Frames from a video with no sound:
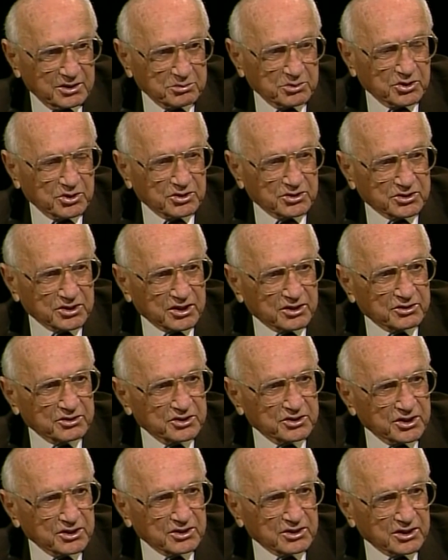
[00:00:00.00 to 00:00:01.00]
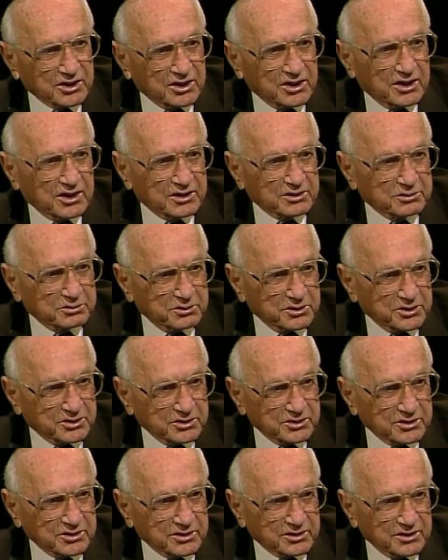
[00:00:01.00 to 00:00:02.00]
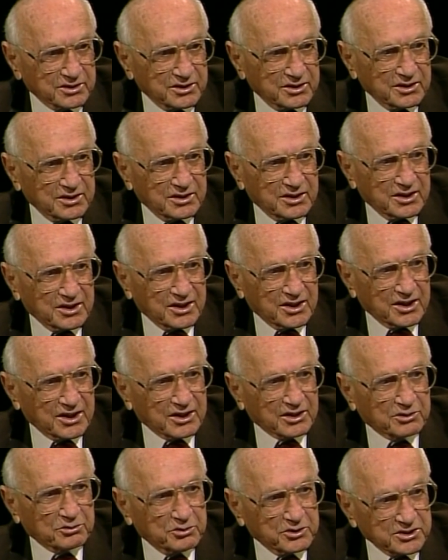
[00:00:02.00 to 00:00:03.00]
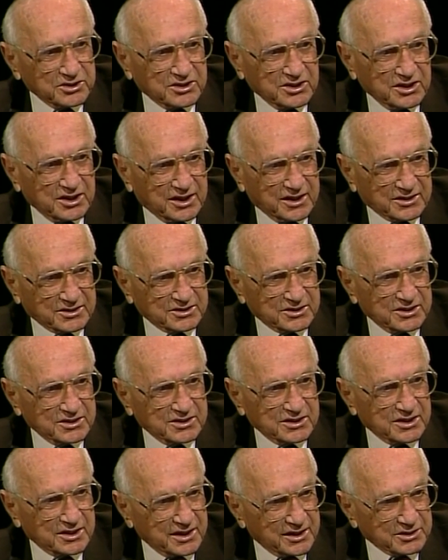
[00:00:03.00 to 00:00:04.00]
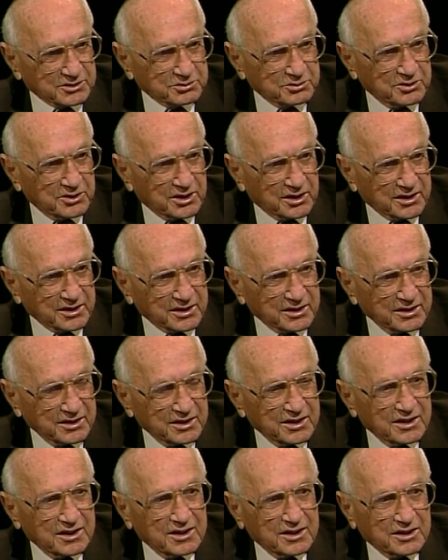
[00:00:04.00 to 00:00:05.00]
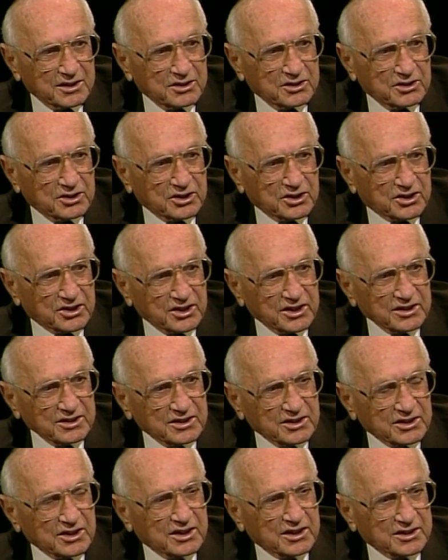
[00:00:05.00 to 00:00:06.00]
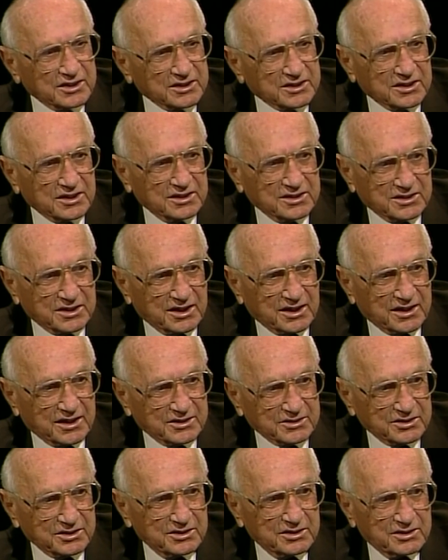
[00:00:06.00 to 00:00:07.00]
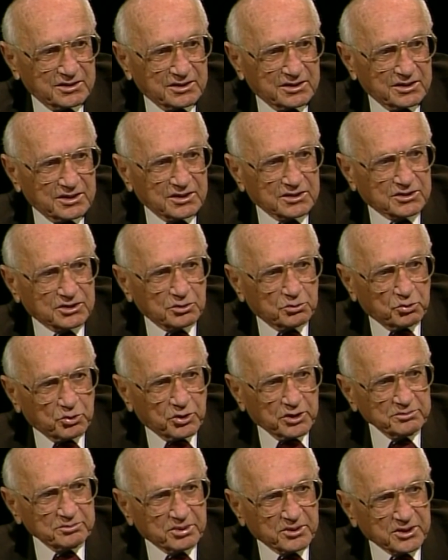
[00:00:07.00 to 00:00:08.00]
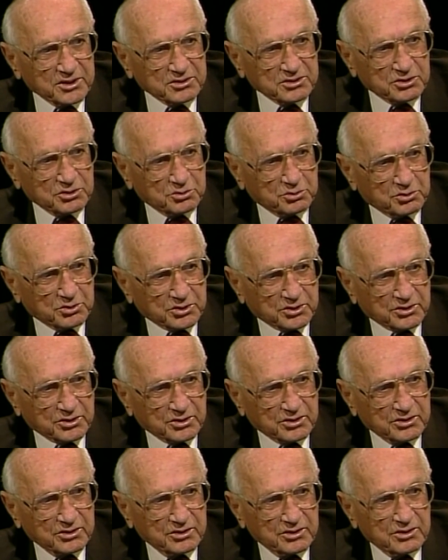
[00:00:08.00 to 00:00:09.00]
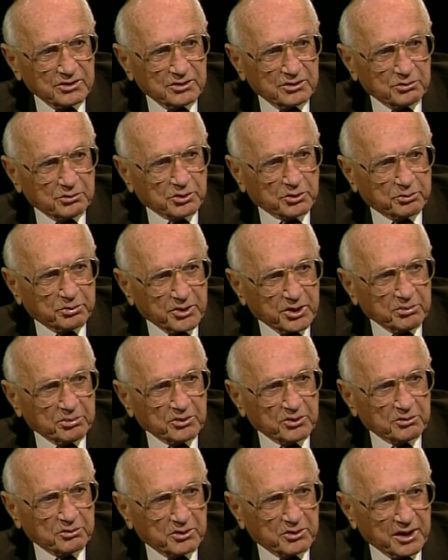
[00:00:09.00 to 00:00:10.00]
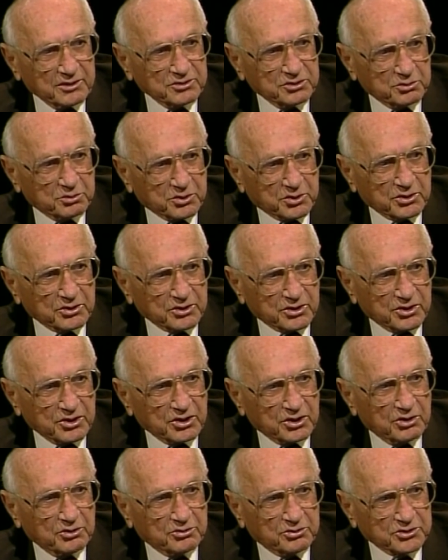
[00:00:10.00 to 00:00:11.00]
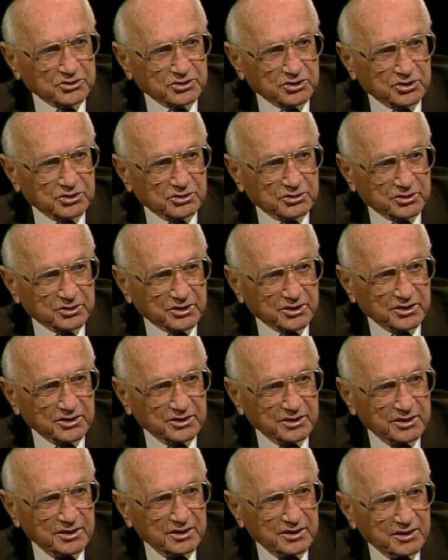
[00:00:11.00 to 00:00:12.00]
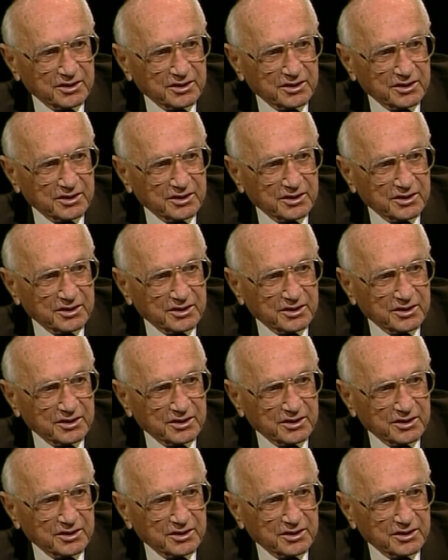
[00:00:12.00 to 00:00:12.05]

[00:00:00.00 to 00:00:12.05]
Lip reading: because they are yielding a higher return. They are risky assets, and that's why. The thing the United States has, it's the one place in the world where people around the world can go for security,